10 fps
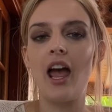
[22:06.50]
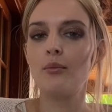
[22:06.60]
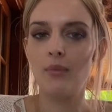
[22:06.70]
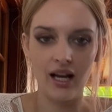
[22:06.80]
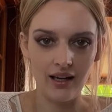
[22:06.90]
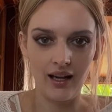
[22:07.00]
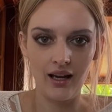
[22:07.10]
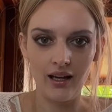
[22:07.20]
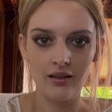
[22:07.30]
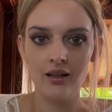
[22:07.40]
and
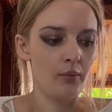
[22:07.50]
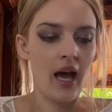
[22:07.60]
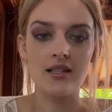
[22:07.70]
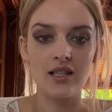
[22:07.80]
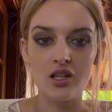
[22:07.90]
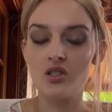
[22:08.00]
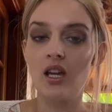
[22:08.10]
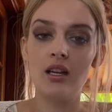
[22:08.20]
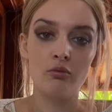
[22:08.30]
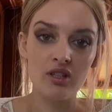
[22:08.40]
Medicaid. As such,
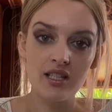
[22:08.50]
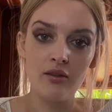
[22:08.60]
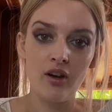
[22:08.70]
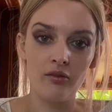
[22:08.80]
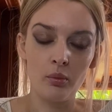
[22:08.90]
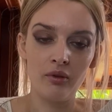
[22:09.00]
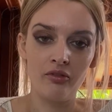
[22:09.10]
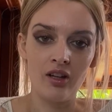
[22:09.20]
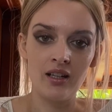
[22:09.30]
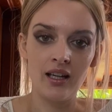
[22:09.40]
they receive government
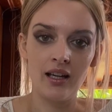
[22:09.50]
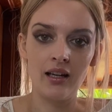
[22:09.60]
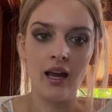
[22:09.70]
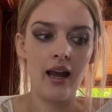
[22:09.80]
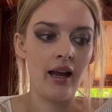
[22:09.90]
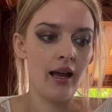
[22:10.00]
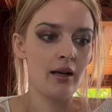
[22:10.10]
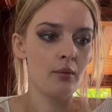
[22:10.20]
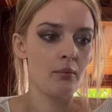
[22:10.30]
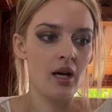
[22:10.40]
funding
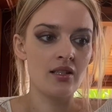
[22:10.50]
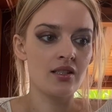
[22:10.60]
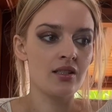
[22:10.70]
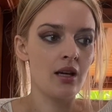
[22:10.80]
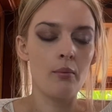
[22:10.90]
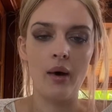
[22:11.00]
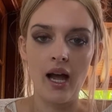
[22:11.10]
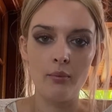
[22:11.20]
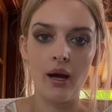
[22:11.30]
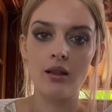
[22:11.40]
and must
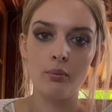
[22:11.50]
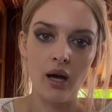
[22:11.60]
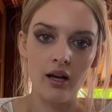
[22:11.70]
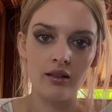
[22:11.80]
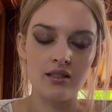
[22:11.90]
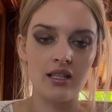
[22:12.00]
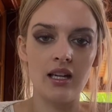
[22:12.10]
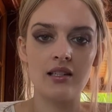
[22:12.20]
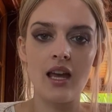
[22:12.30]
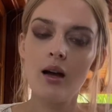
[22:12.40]
abide by the
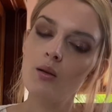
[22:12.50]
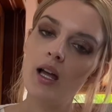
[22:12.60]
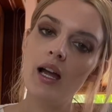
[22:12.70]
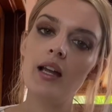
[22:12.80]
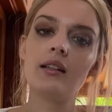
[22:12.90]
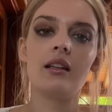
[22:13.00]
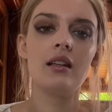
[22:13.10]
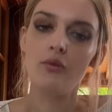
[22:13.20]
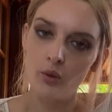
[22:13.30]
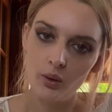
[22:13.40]
policies outlined in
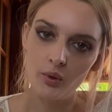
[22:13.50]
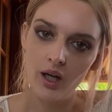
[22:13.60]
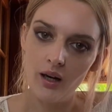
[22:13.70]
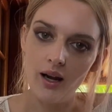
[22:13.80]
the Affordable Care